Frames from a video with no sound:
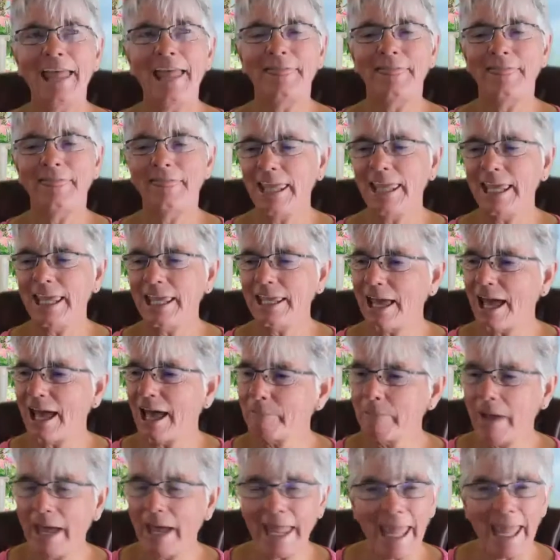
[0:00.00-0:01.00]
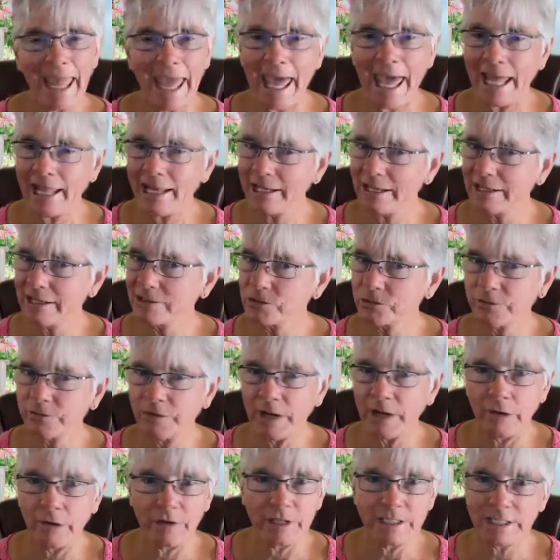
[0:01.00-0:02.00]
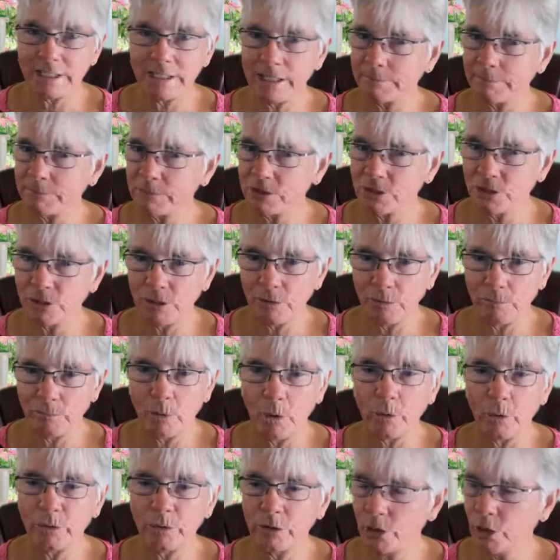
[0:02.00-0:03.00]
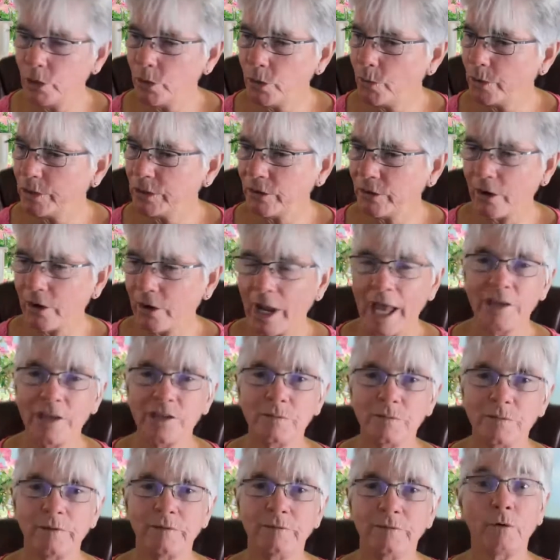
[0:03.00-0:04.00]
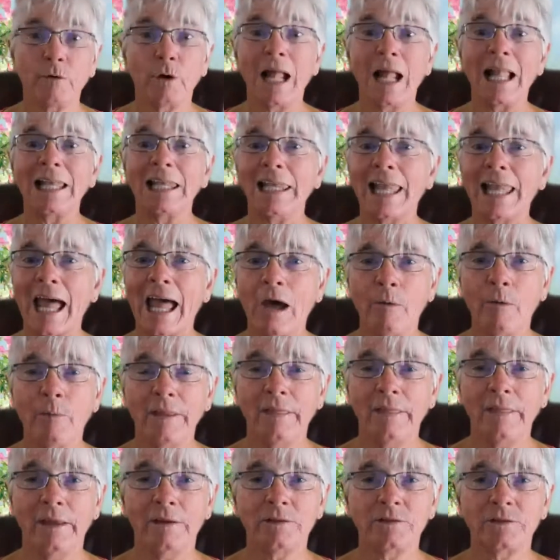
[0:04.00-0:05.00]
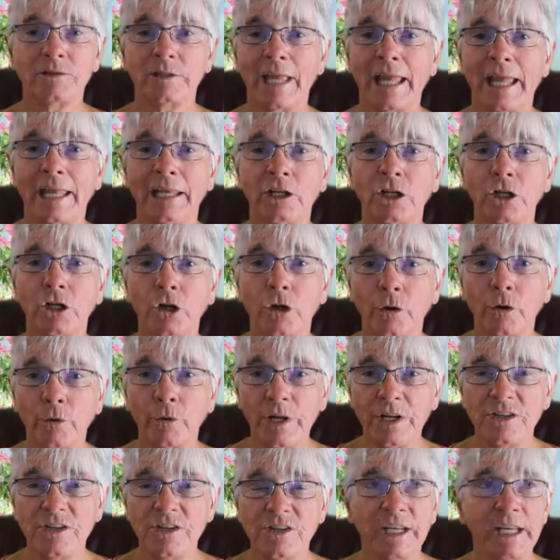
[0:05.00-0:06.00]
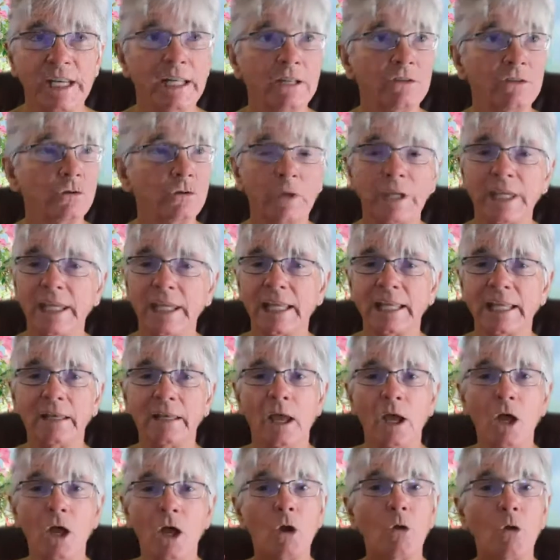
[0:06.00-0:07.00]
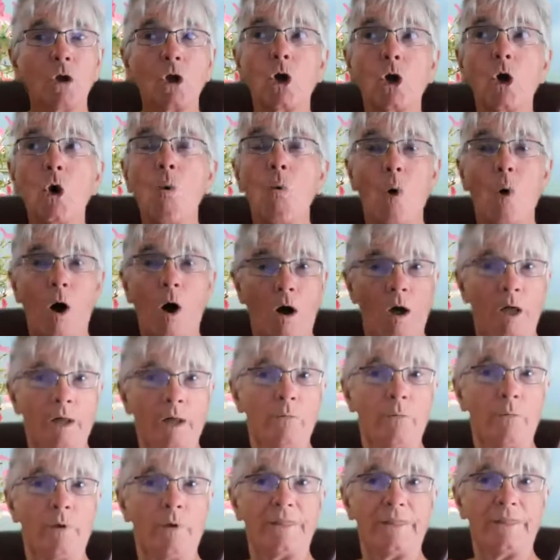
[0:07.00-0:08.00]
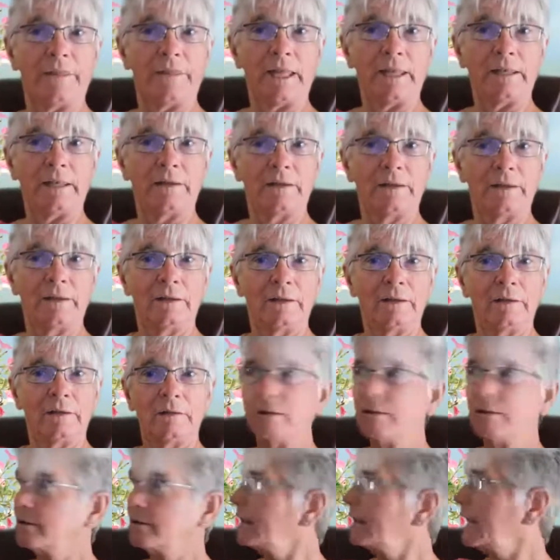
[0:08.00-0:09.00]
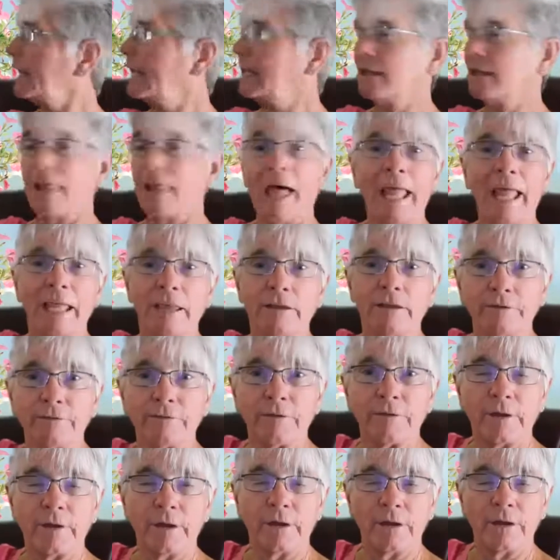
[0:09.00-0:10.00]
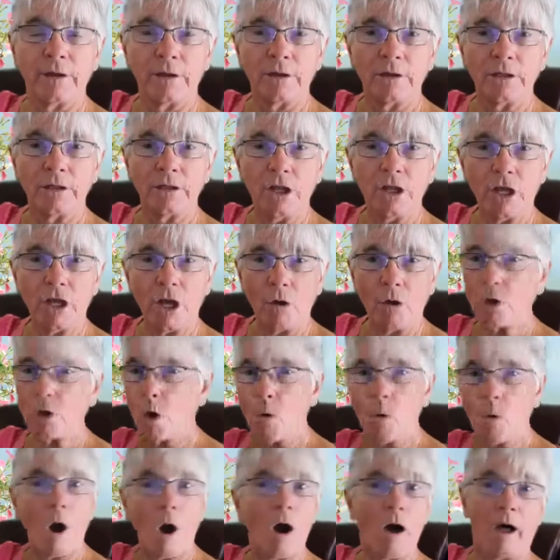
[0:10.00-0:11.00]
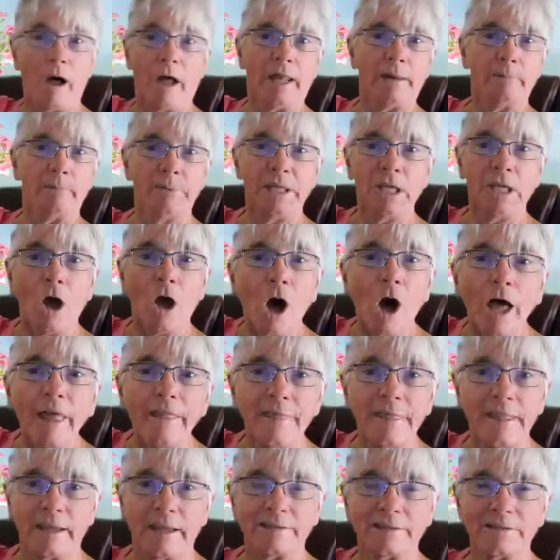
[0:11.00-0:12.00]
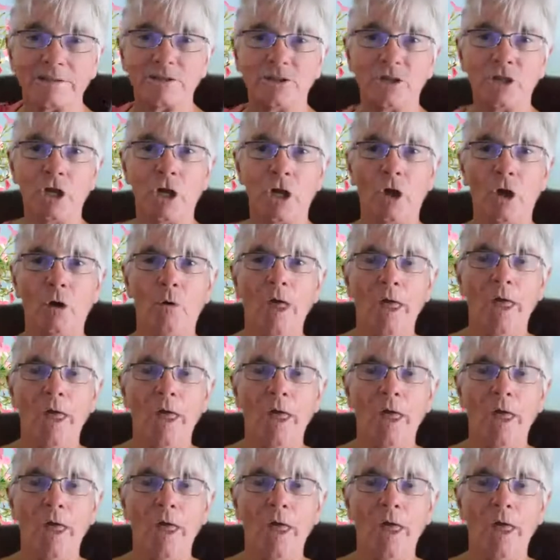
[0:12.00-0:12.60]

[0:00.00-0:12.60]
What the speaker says: think my hat is very tipped to you, both you and your husband, for allowing this and encouraging it so he can go on with it in life, you know, go on beyond this, you know.